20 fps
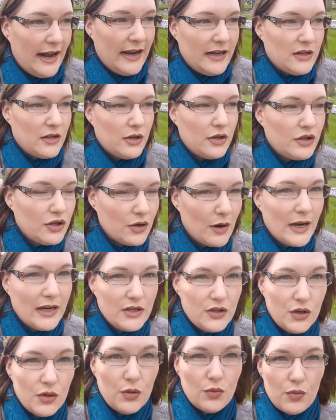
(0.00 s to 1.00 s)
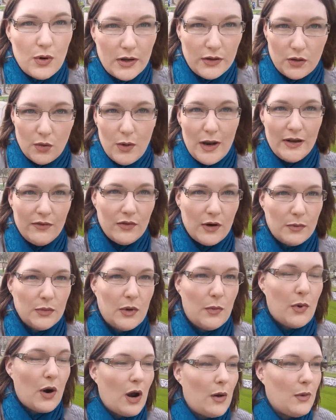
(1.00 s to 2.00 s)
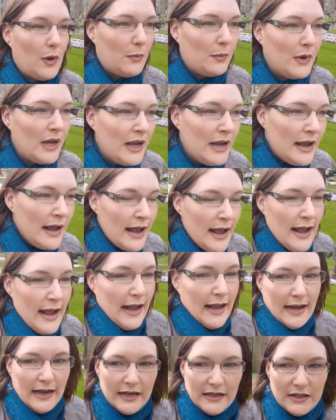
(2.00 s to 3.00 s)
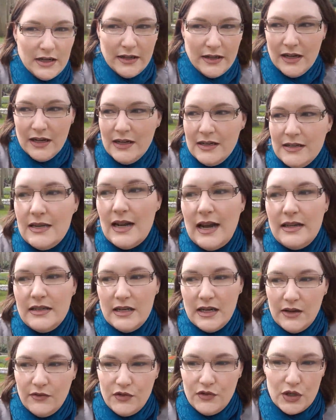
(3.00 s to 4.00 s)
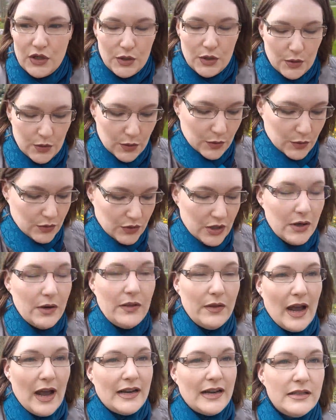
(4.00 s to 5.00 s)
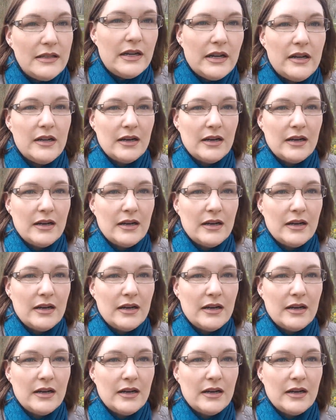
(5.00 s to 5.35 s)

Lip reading: and try to run away from the problem. And the thing is that if you do that,